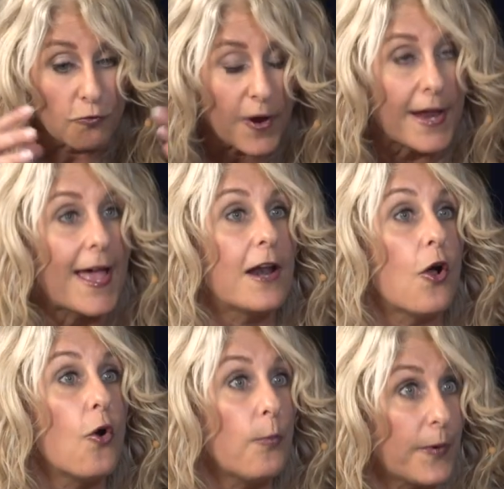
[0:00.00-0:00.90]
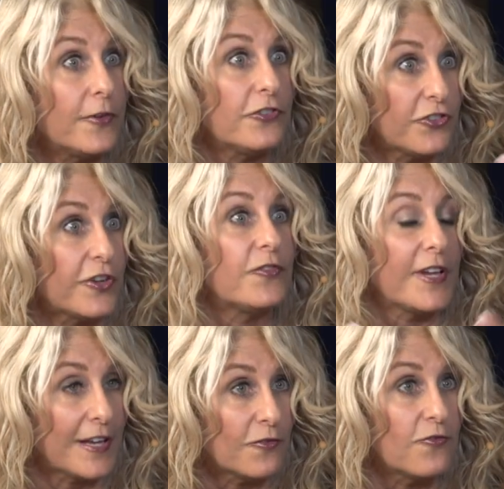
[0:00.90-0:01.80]
Red Hat OpenShift
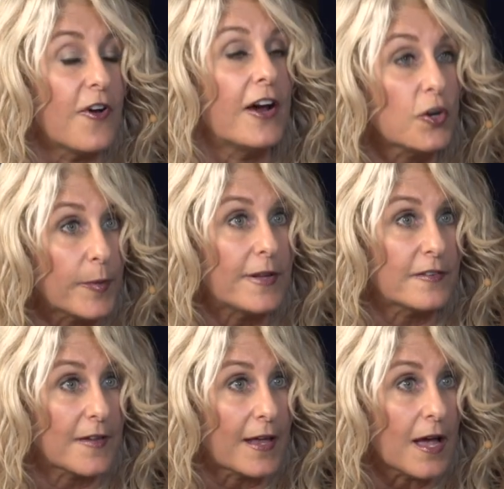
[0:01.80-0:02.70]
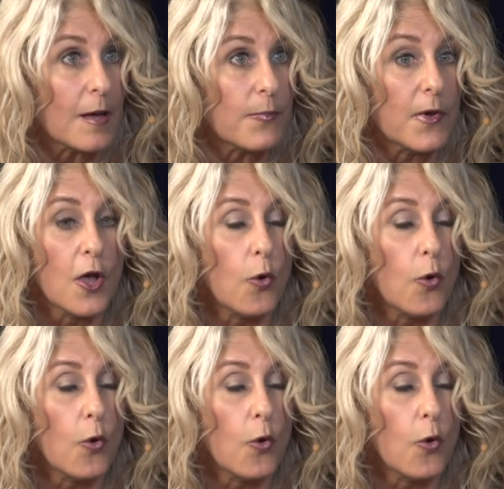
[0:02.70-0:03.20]
environment set up,